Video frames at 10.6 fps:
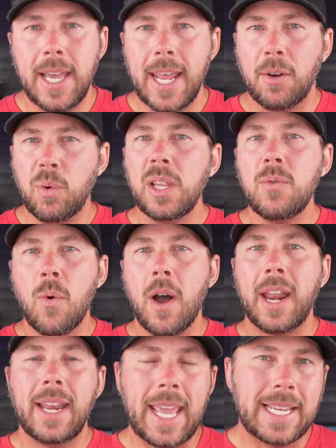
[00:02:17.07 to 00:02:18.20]
And I really
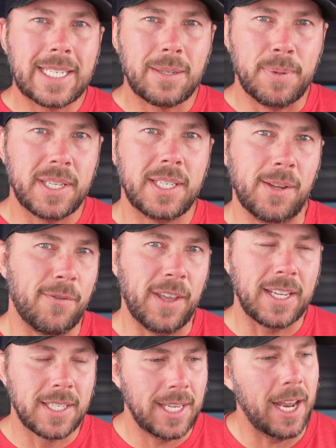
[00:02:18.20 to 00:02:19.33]
wanted a
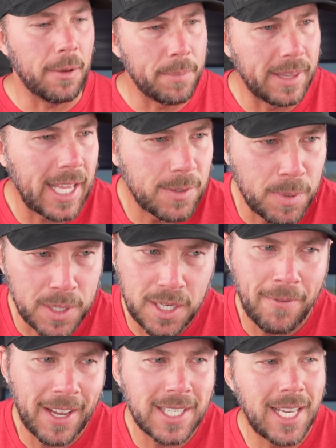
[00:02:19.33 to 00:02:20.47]
specific setup, and that
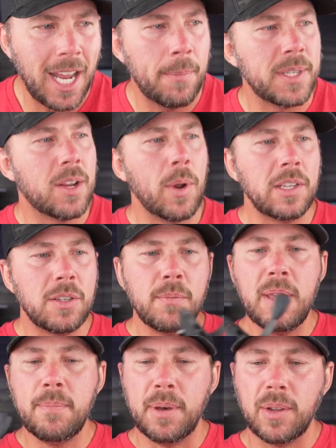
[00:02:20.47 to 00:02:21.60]
specific setup is going to
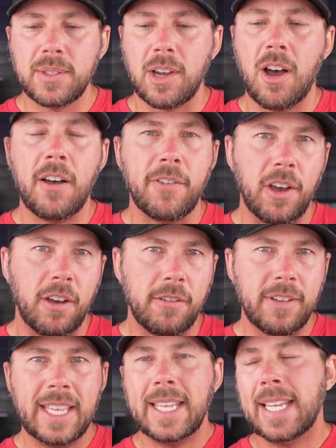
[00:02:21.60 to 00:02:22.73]
be built off
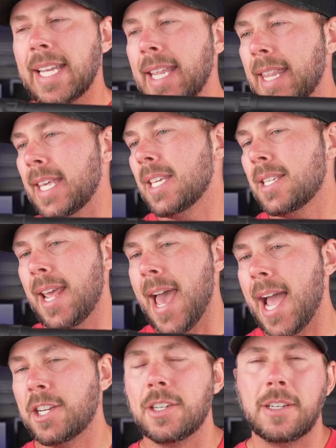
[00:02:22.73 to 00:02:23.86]
of this
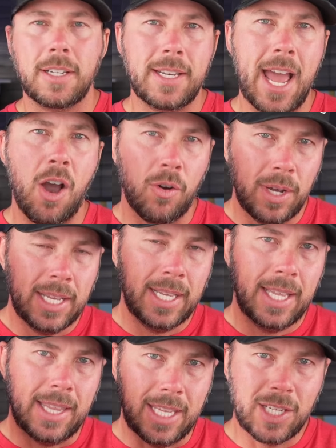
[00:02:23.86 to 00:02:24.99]
action. Now,
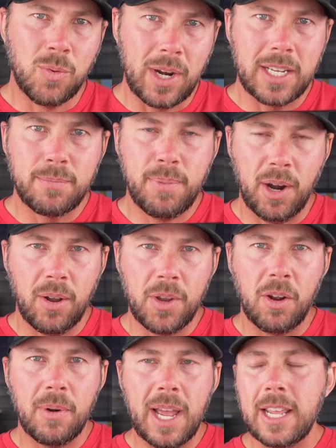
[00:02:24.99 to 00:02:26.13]
this one is barreled
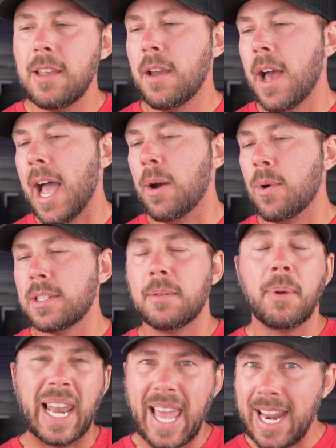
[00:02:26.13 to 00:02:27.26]
already. I wasn't
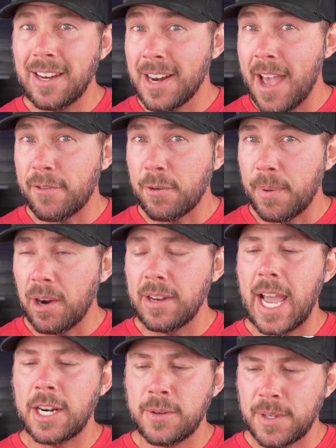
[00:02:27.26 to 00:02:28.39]
planning on having a barreled
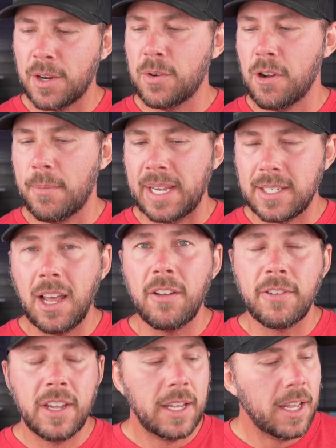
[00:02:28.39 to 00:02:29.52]
action. I was gonna do it all
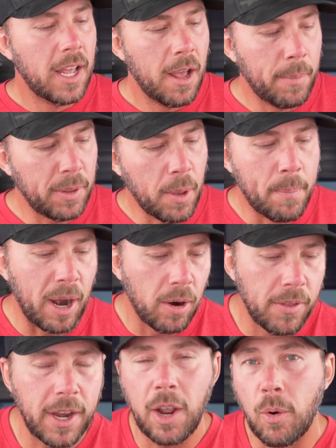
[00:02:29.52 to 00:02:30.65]
myself, but the
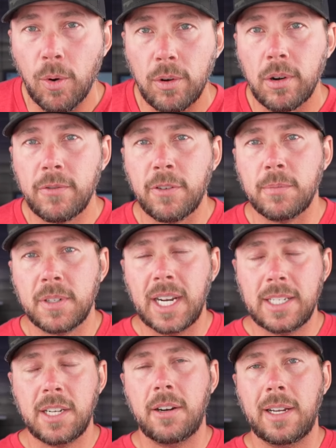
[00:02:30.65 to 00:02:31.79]
barrel that I ordered from
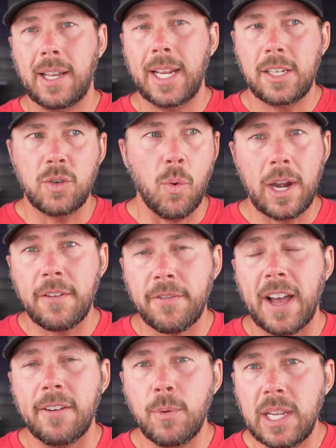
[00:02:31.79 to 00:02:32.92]
Criterion like
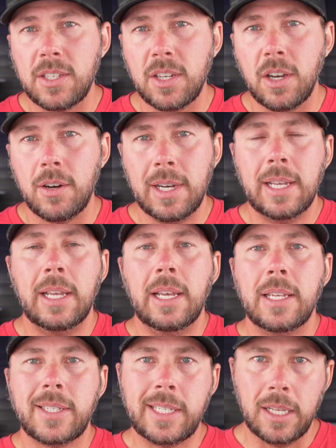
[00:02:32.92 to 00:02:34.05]
twenty-five weeks ago
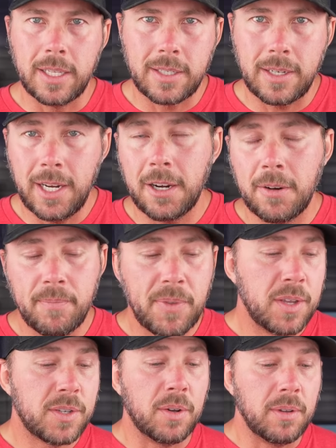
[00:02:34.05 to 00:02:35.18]
still isn't here.
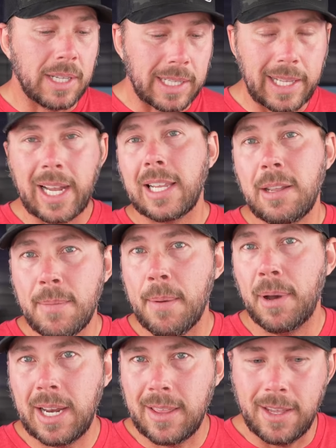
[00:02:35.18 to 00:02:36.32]
So luckily my
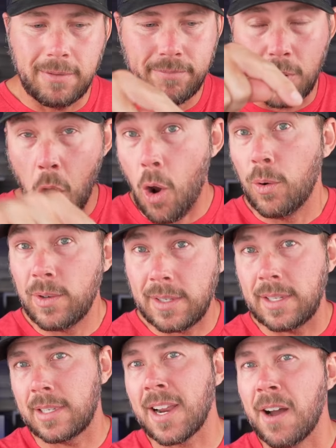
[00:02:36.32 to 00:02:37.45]
buddy that owns
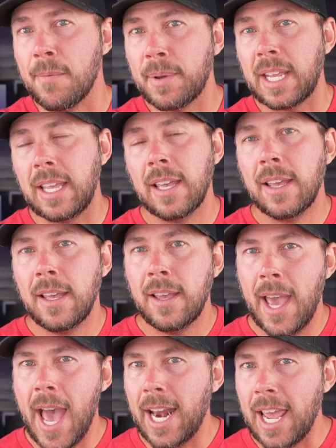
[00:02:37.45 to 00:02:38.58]
this company
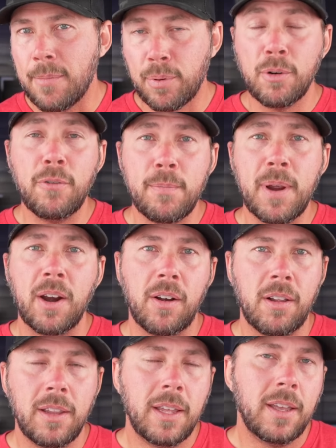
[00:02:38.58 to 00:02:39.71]
had a proof
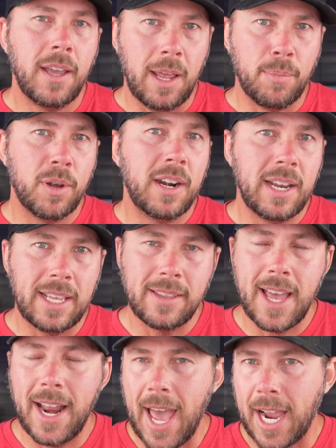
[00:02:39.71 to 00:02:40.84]
barrel and put it in
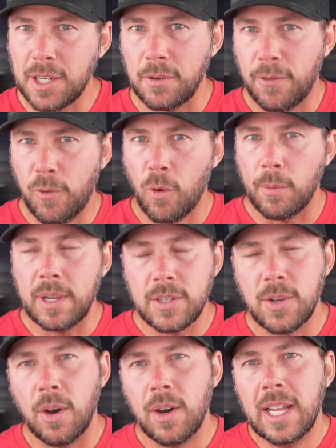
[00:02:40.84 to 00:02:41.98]
that action for me.
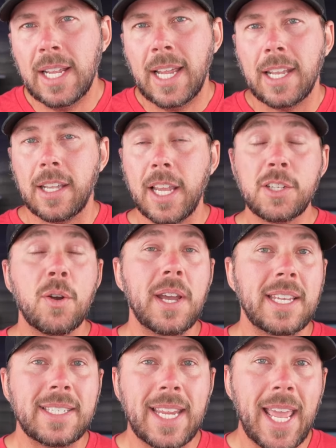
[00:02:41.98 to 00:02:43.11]
So let's go
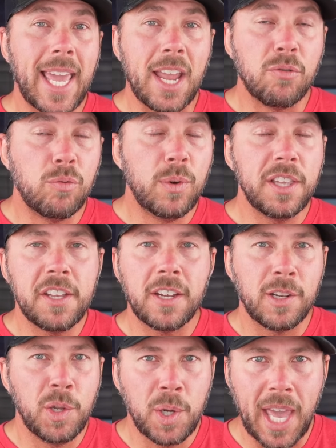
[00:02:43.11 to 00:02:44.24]
ahead and take a really
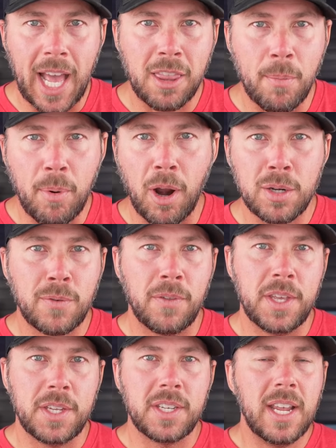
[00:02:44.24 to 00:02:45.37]
good look at the parts for
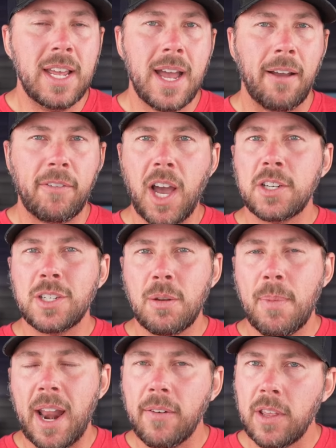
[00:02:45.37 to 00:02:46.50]
this. I've got just
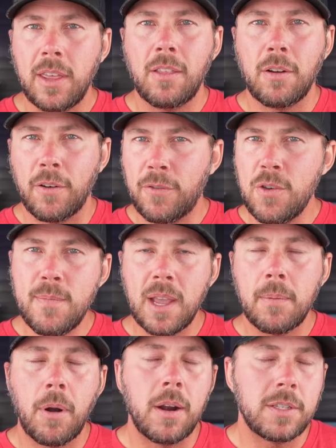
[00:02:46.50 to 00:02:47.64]
about everything. There are a few
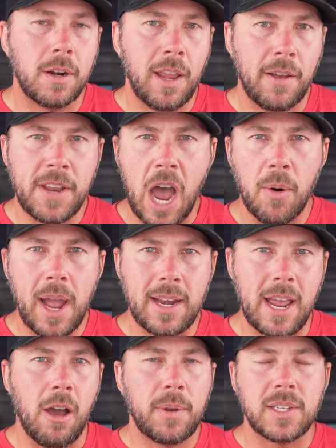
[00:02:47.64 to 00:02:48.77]
big parts that are left out right
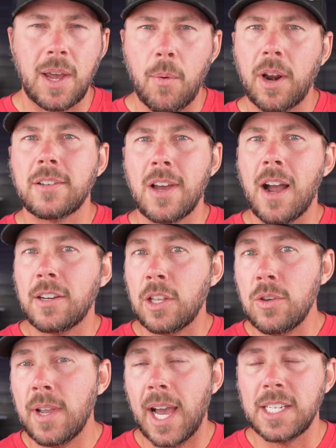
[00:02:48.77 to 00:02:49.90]
now because I want to talk to
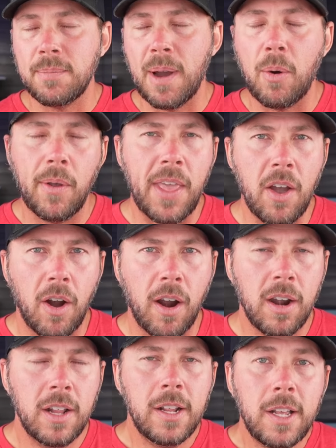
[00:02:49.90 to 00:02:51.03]
you guys about what they are.